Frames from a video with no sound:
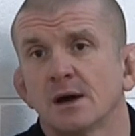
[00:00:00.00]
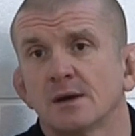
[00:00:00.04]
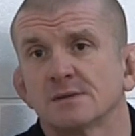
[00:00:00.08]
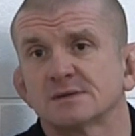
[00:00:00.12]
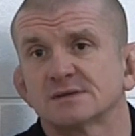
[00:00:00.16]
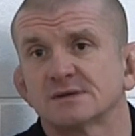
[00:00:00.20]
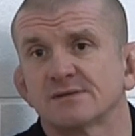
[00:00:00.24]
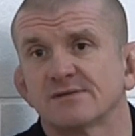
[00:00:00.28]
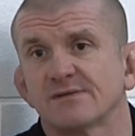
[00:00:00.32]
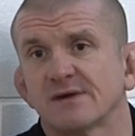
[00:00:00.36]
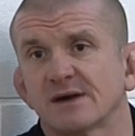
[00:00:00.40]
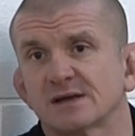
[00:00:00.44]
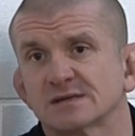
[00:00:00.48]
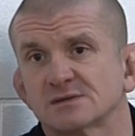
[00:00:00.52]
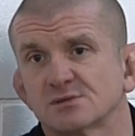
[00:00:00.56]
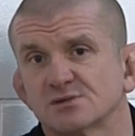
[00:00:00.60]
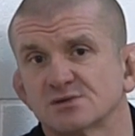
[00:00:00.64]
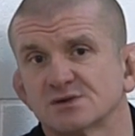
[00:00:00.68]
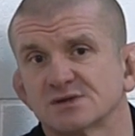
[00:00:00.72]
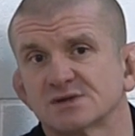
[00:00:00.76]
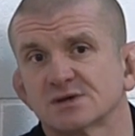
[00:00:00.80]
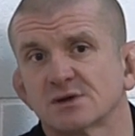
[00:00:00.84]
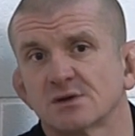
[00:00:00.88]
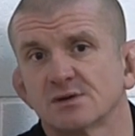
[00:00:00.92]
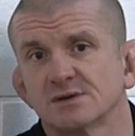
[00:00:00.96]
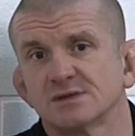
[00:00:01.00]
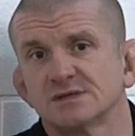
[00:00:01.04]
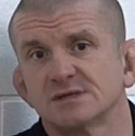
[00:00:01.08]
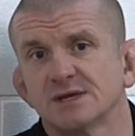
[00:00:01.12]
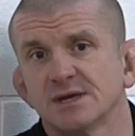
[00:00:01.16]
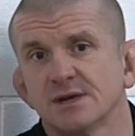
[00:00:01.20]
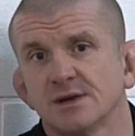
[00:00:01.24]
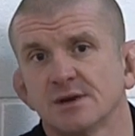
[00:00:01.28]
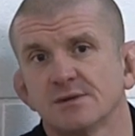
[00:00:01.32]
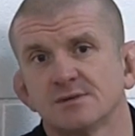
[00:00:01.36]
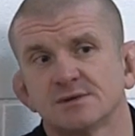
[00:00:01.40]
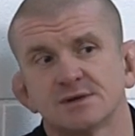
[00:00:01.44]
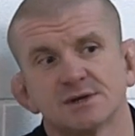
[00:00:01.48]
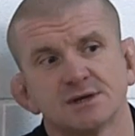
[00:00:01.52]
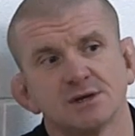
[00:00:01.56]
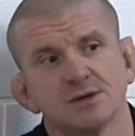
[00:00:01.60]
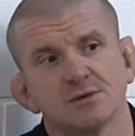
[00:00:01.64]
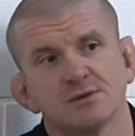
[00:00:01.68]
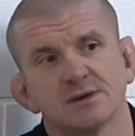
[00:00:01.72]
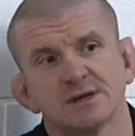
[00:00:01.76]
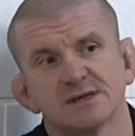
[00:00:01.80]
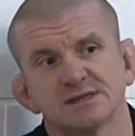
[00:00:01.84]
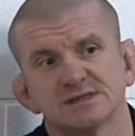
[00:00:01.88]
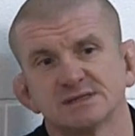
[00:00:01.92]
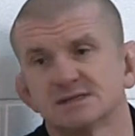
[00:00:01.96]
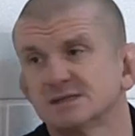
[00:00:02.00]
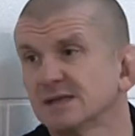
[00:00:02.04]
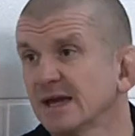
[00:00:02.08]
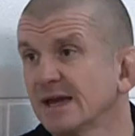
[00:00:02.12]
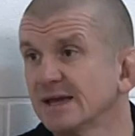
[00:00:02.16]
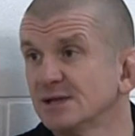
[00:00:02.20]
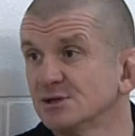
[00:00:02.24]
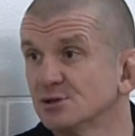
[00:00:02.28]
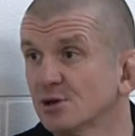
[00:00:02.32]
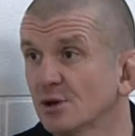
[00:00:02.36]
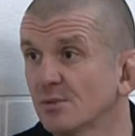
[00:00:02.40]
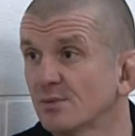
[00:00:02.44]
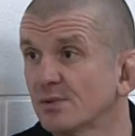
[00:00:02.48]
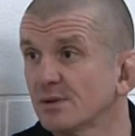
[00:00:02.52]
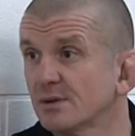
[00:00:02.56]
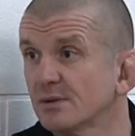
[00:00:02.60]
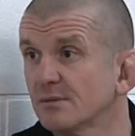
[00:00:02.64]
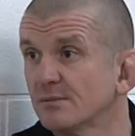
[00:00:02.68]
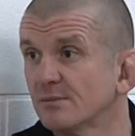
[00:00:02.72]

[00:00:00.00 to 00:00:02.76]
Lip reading: So Faz will just continue to do his day job,